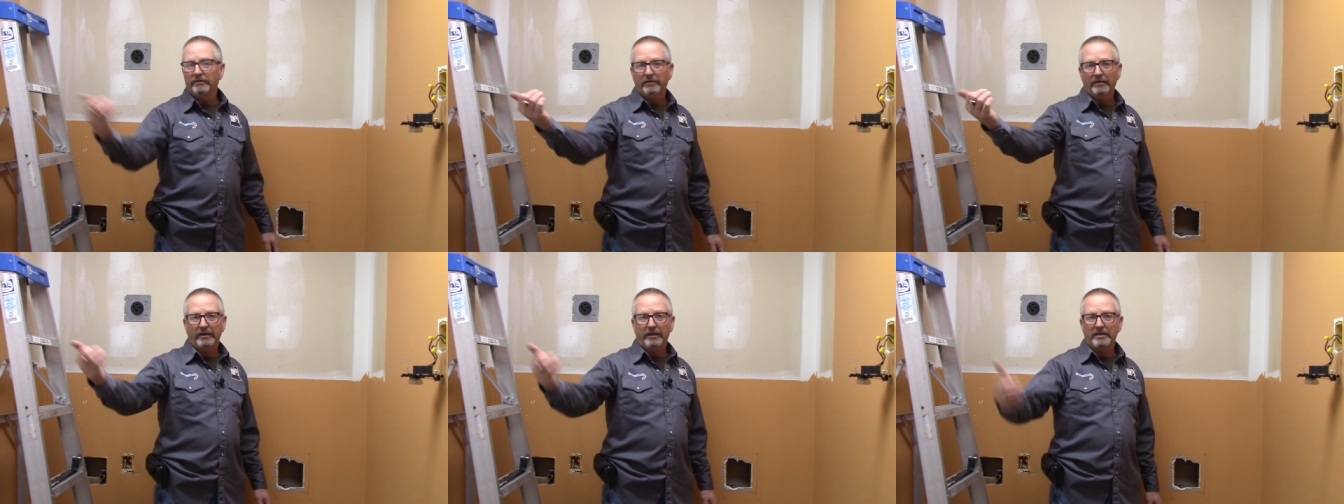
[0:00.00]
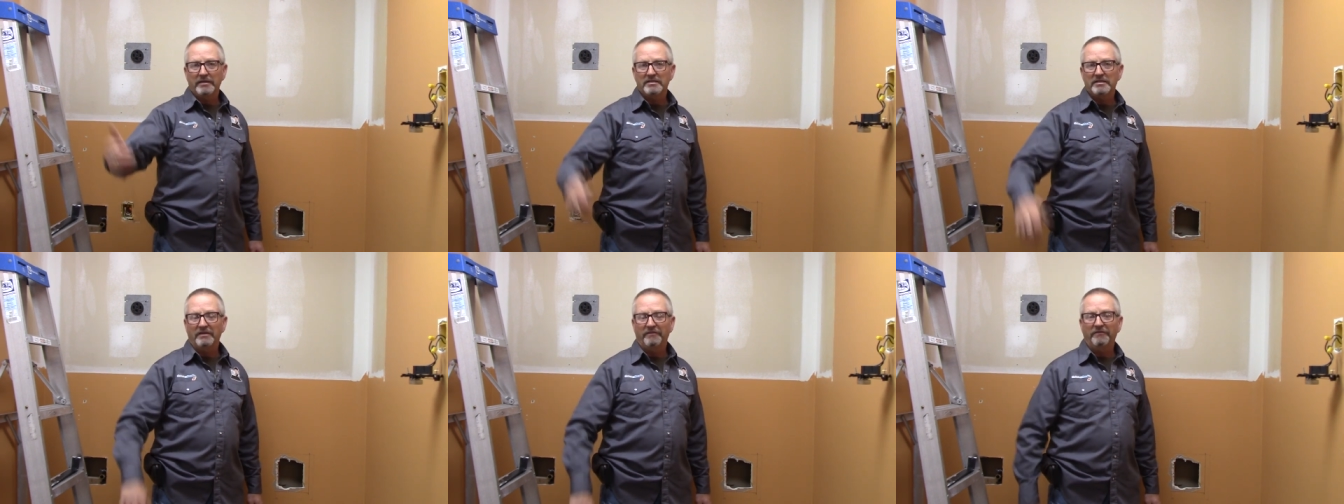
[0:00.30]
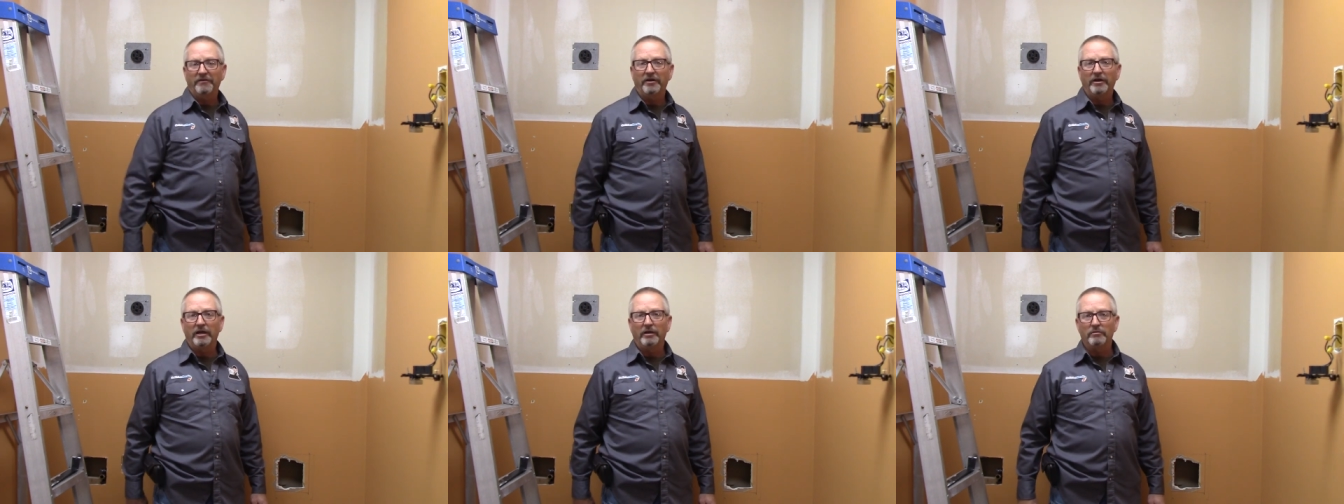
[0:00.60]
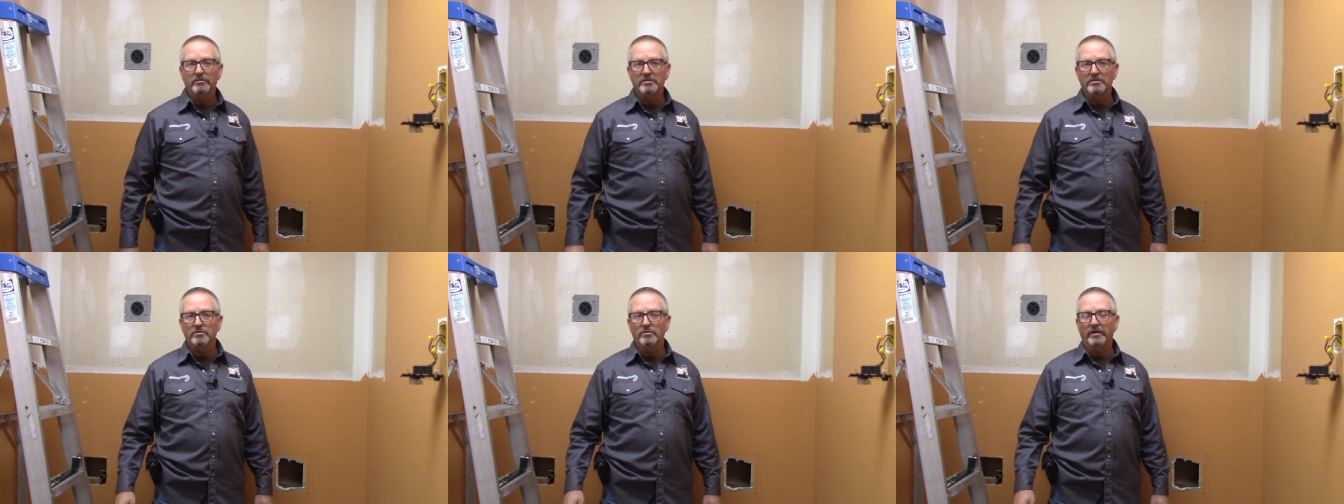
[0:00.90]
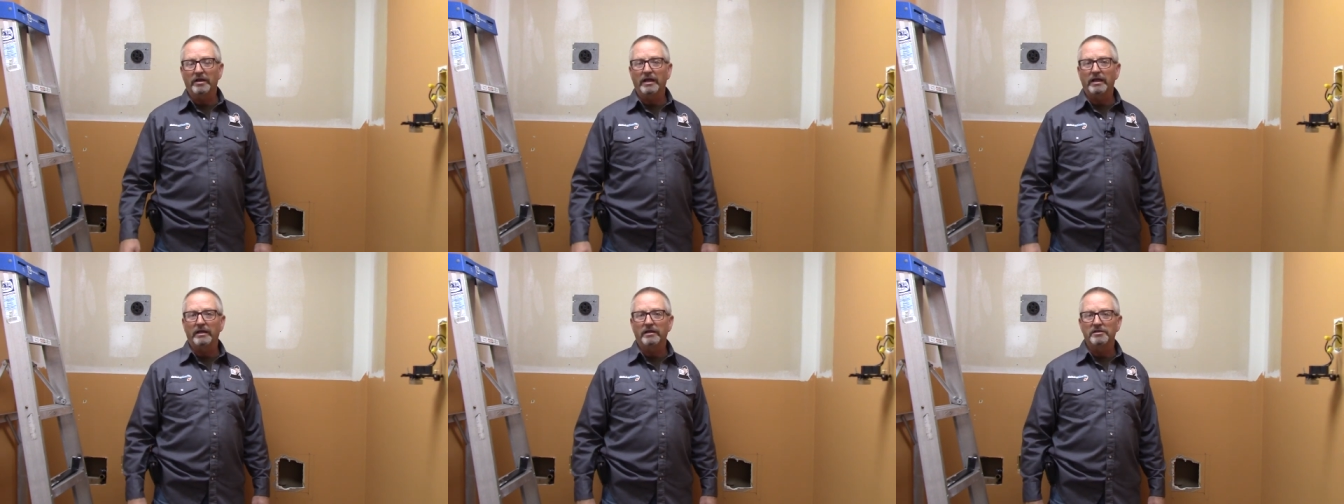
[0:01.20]
I guess they figured it was
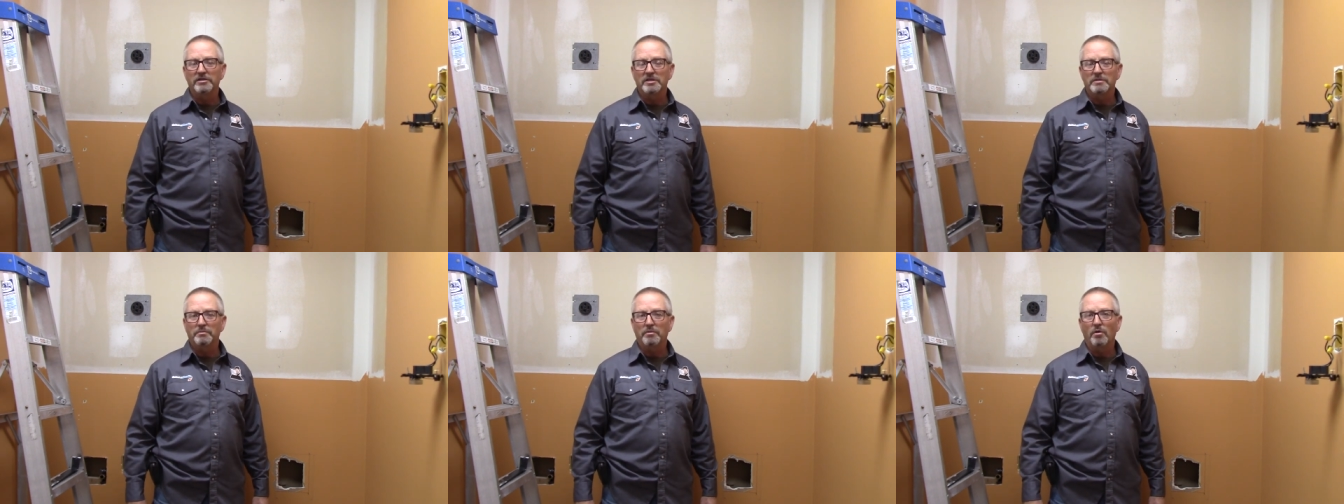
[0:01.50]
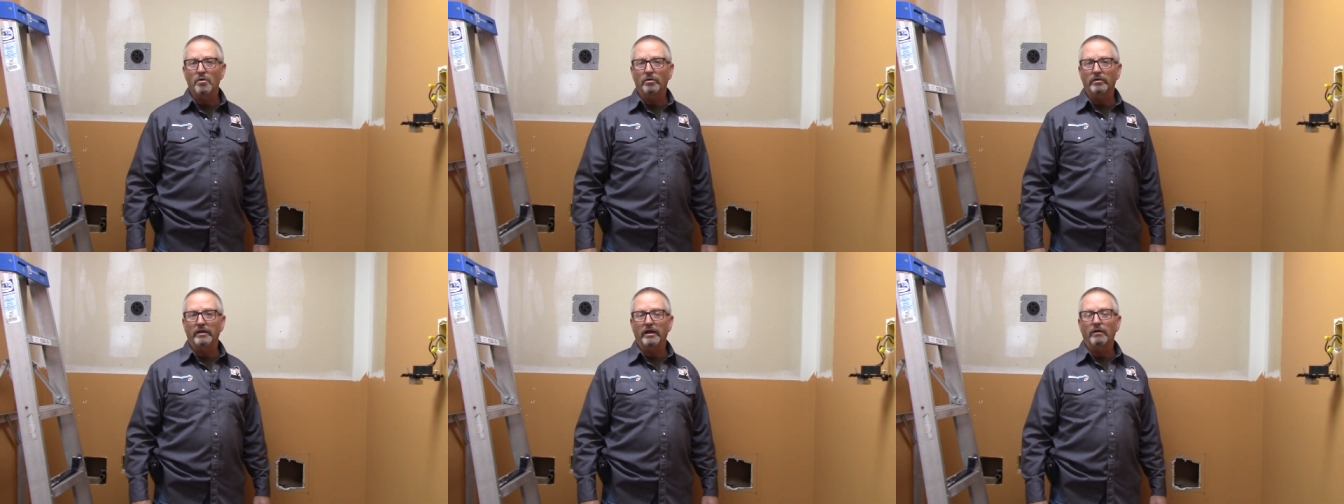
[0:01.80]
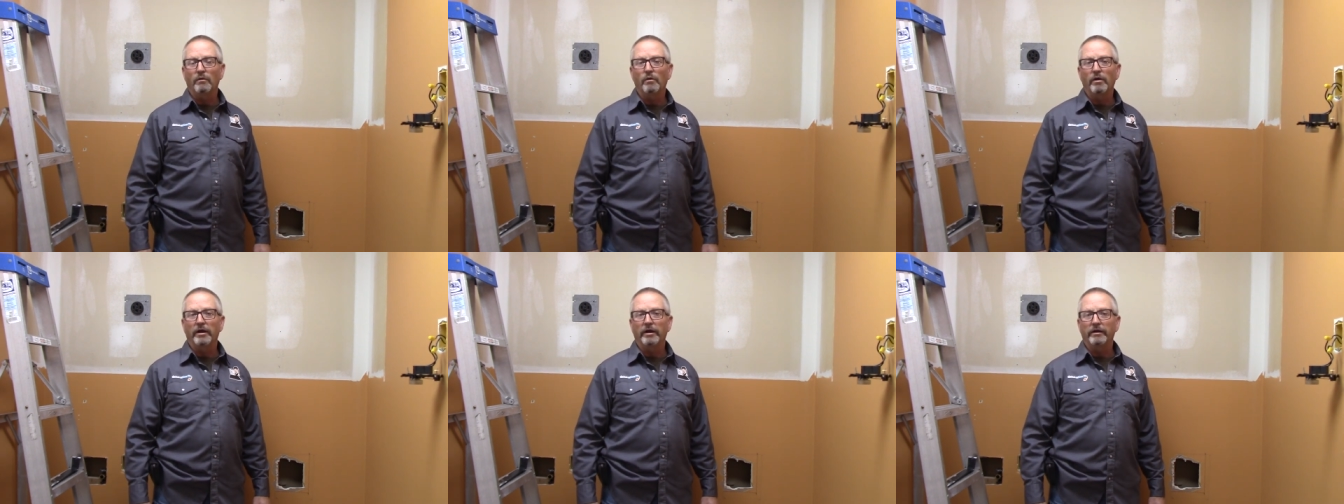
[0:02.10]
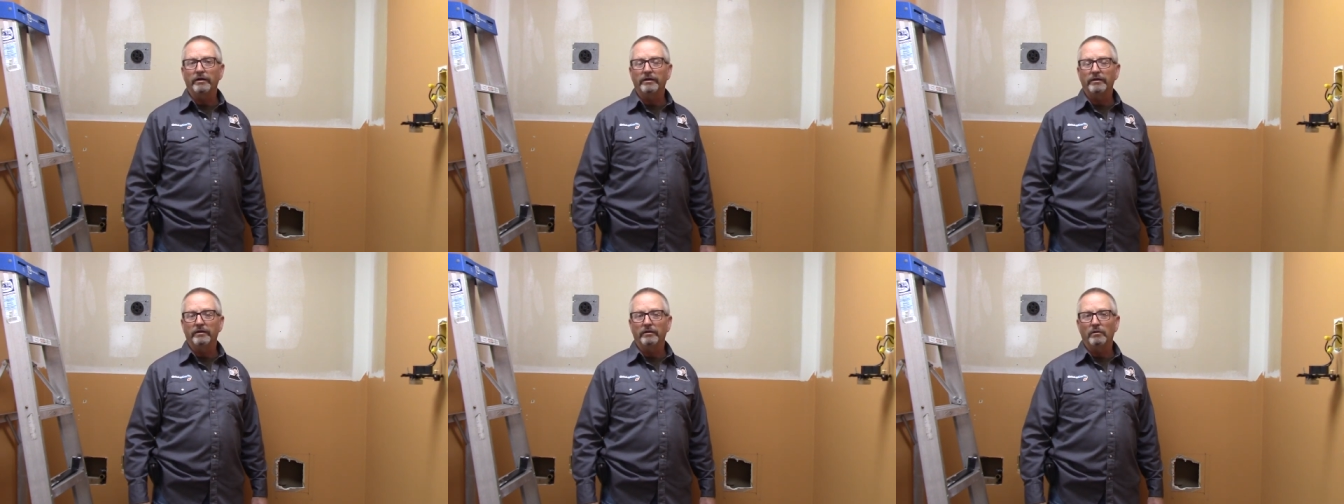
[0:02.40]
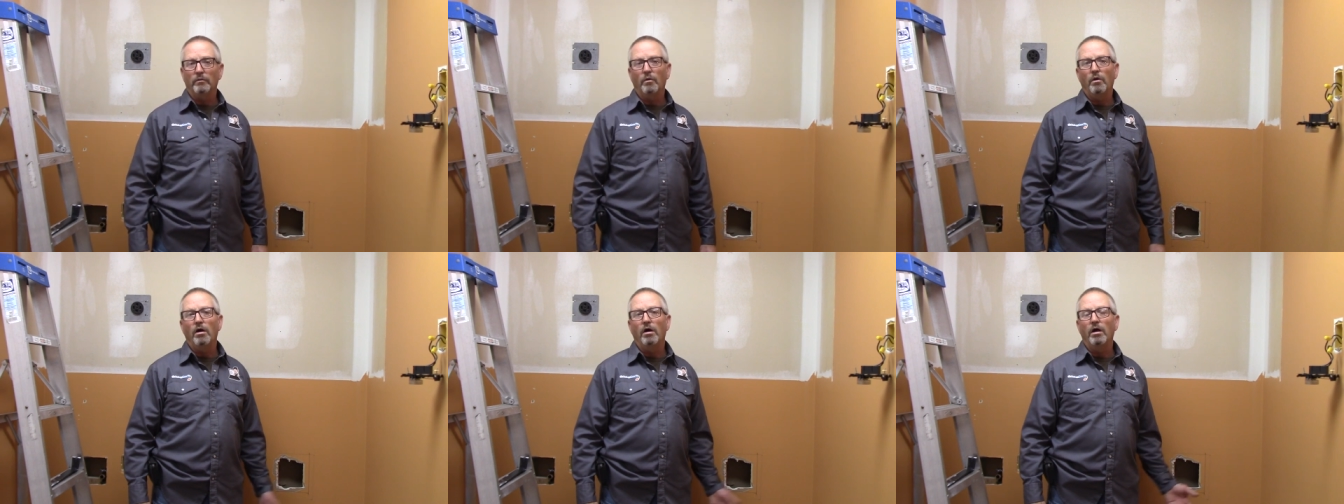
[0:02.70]
okay to just poke that wire into the
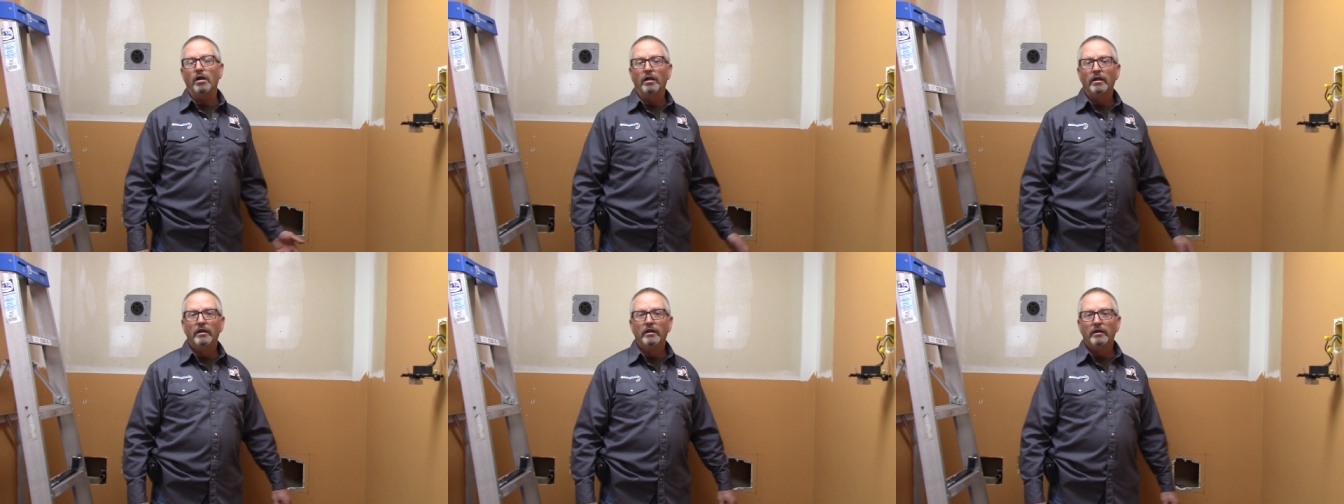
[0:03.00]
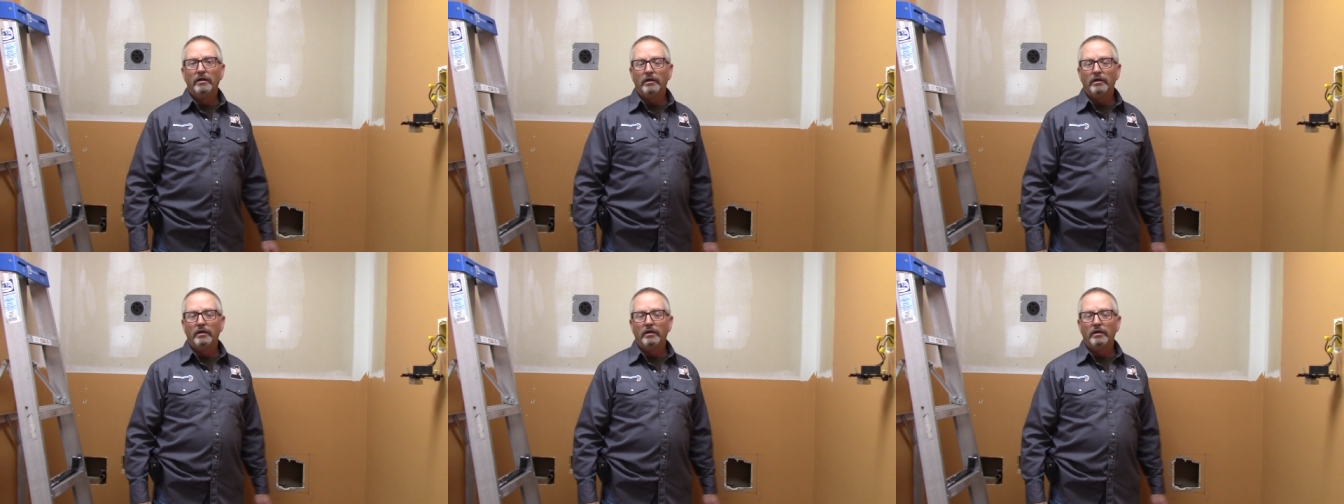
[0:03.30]
wall,